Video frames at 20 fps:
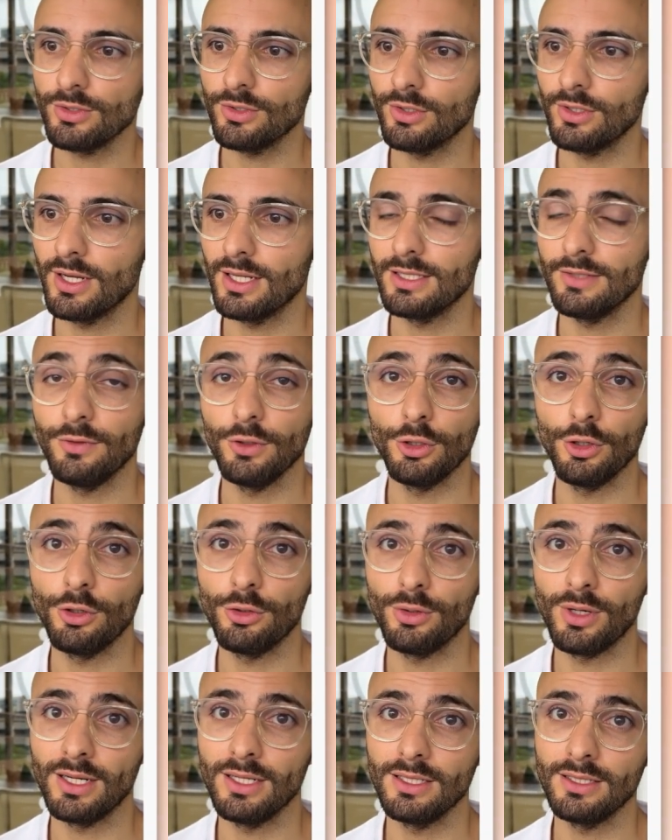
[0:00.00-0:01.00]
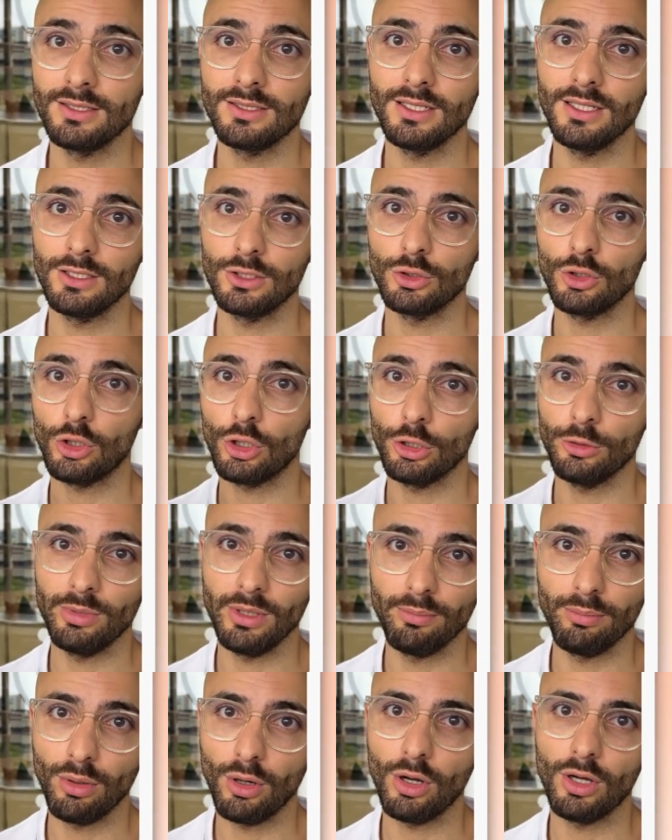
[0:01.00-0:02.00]
All right, if you don't run it, it's not going to be
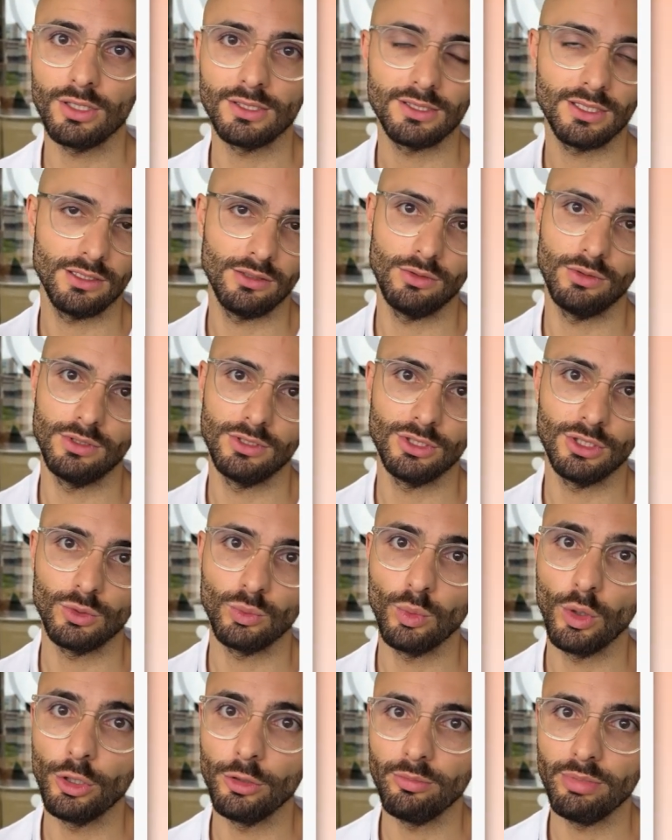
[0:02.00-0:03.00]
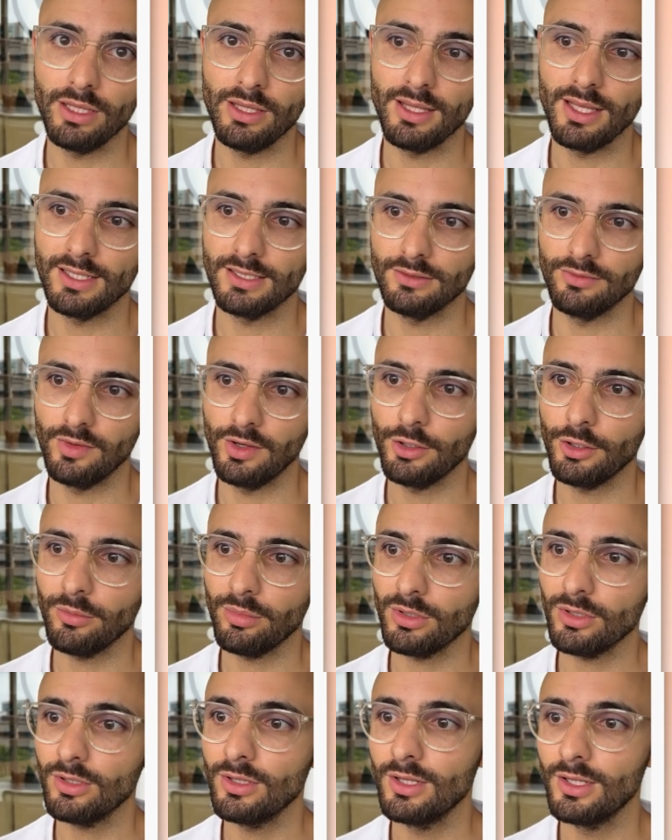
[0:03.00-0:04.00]
passed and it just won't be there as a
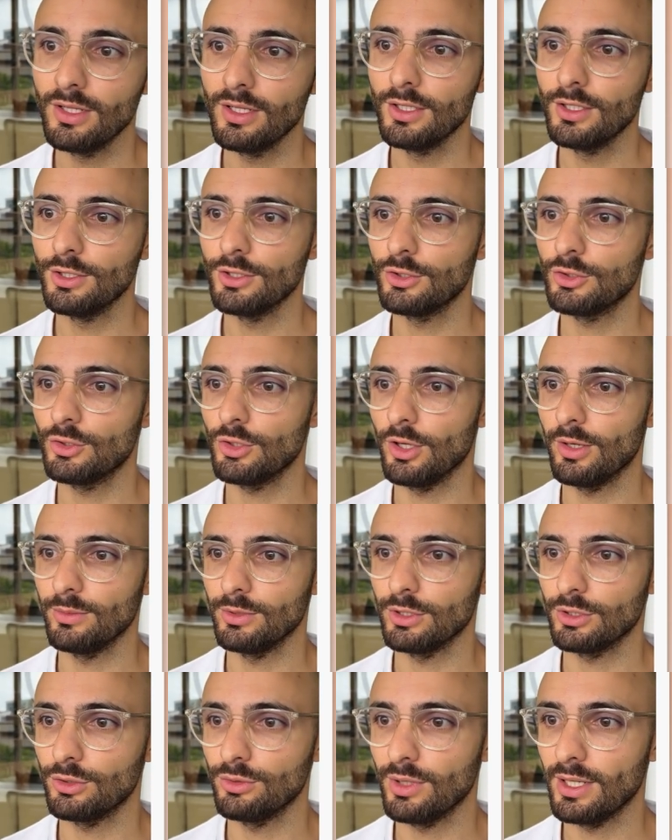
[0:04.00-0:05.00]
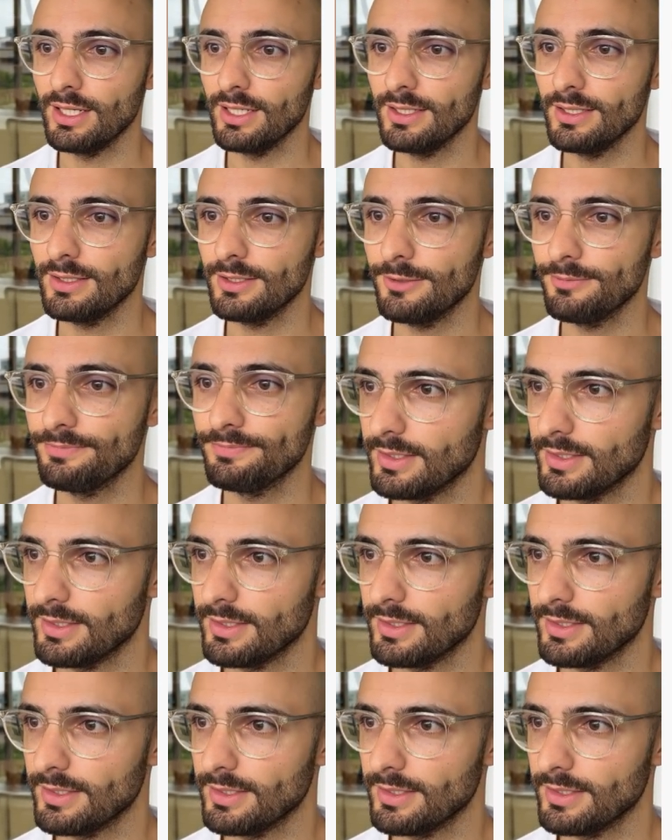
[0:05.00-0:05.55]
variable. So I'm just running it.